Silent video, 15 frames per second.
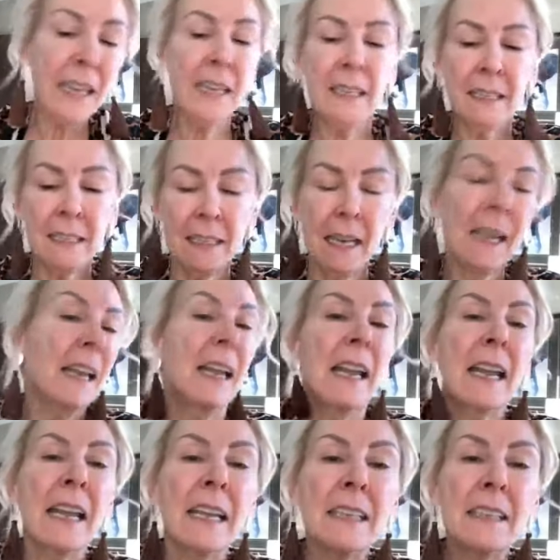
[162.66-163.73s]
is
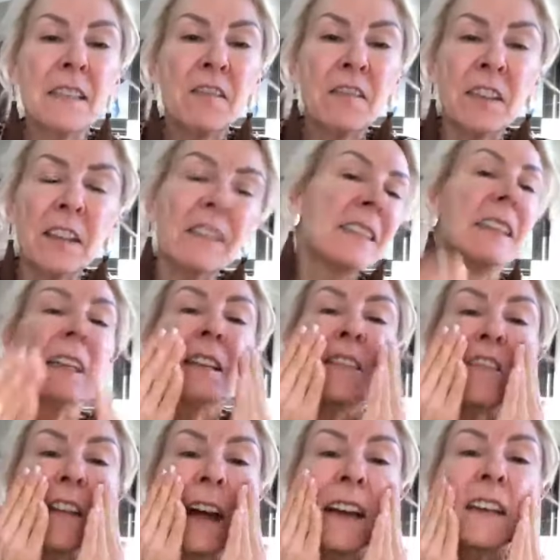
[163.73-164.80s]
it fills in
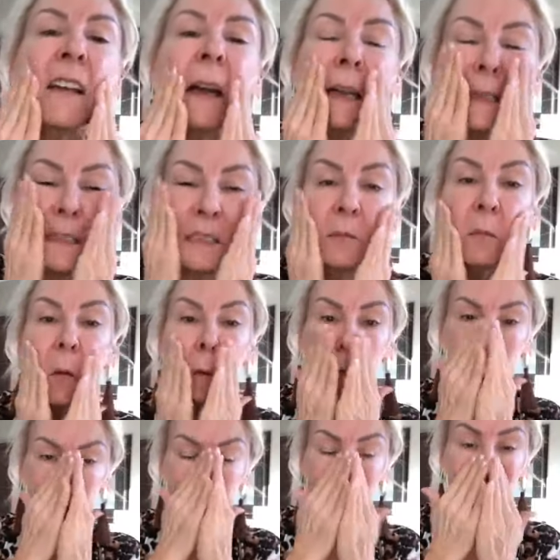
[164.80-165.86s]
fine lines and
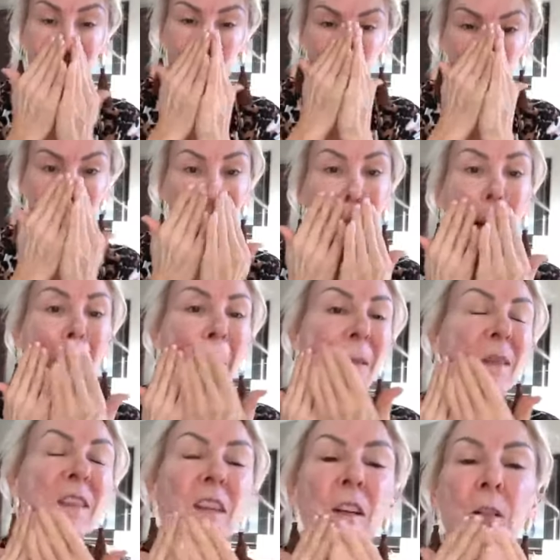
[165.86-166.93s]
pores.
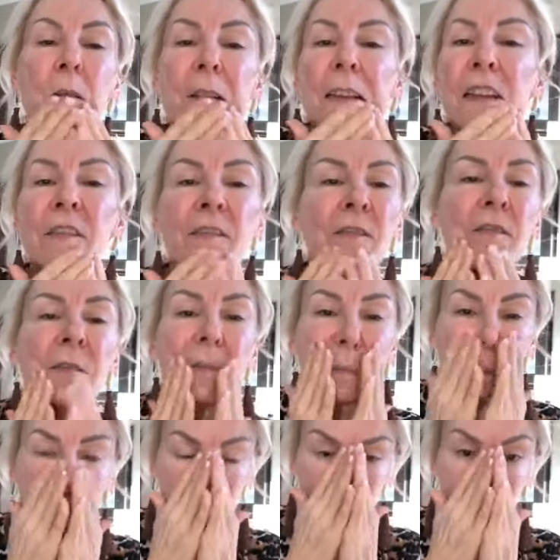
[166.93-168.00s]
So if
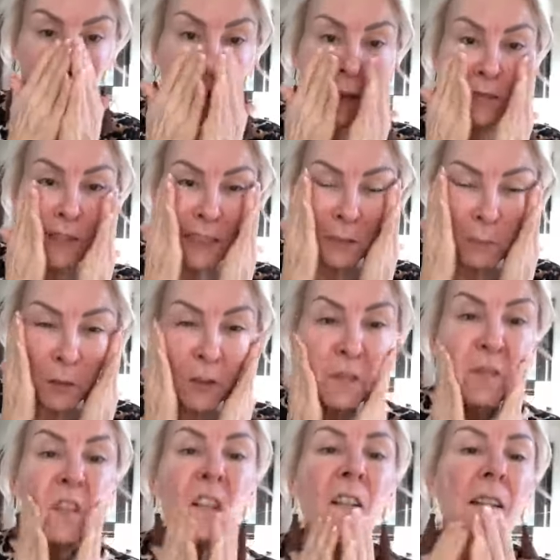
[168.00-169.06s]
you have this
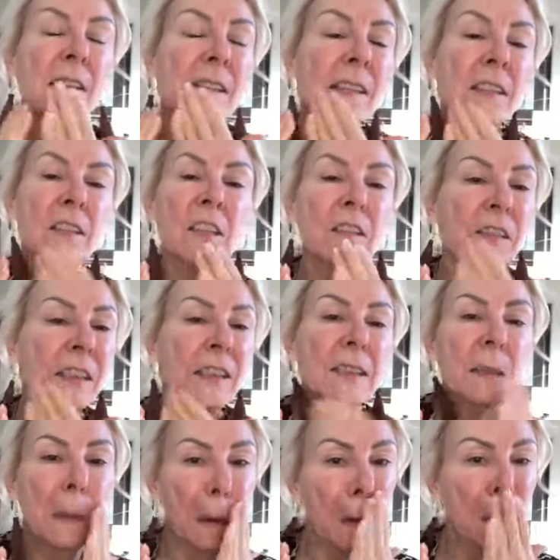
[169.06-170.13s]
beautiful
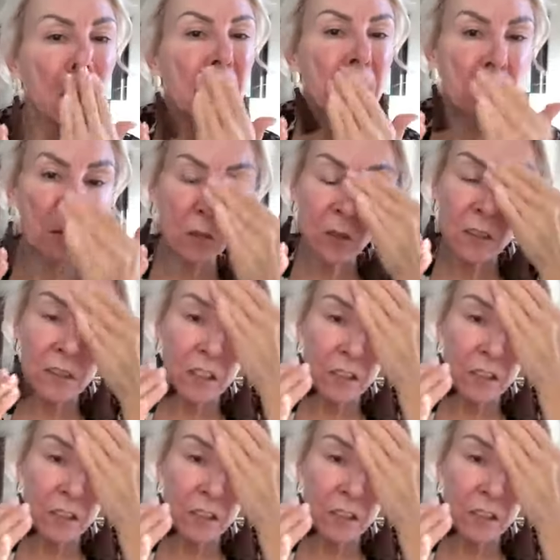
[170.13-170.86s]
surface, smooth